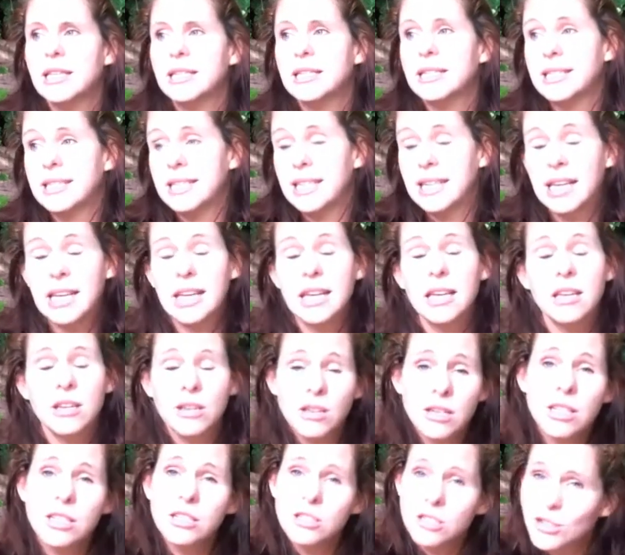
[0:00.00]
Singing,
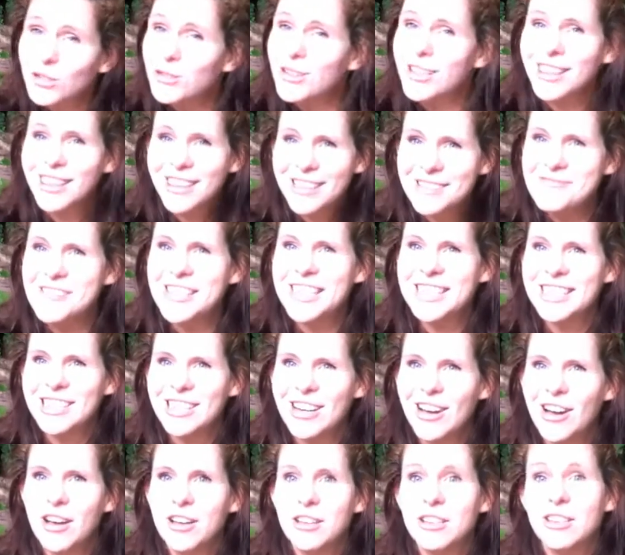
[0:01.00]
you can do with them in
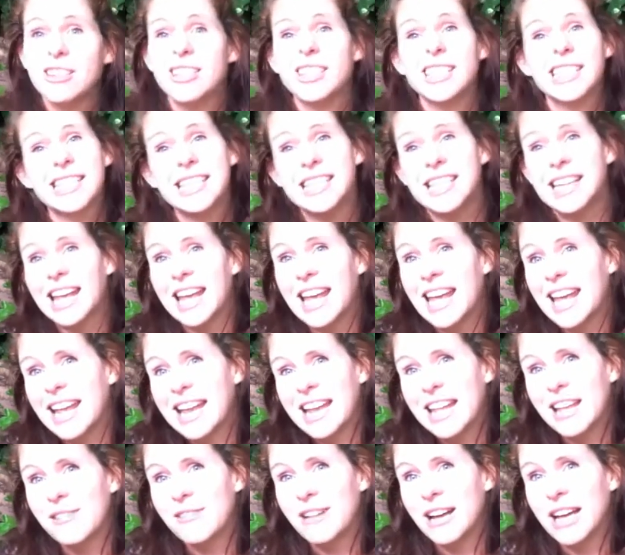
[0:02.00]
tow. You can sing
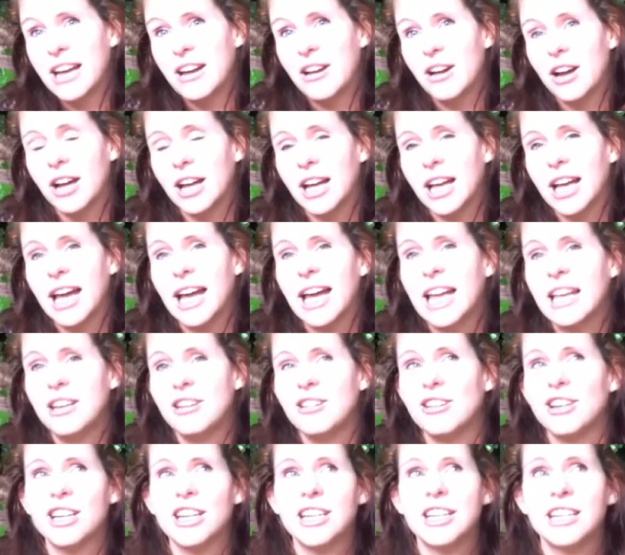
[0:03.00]
anywhere, okay?
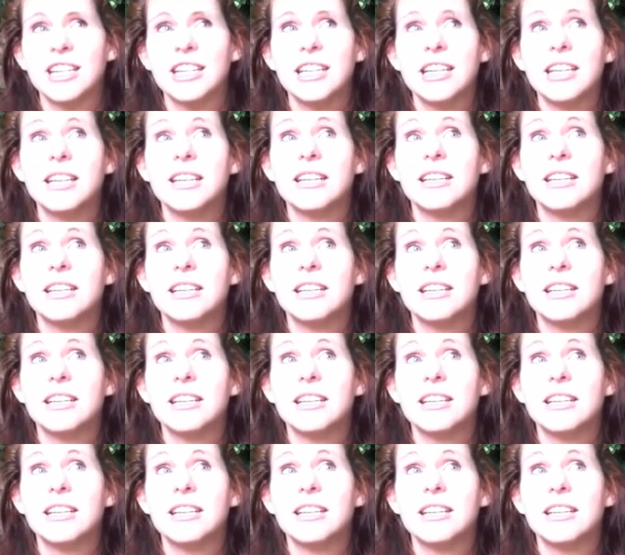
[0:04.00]
You can,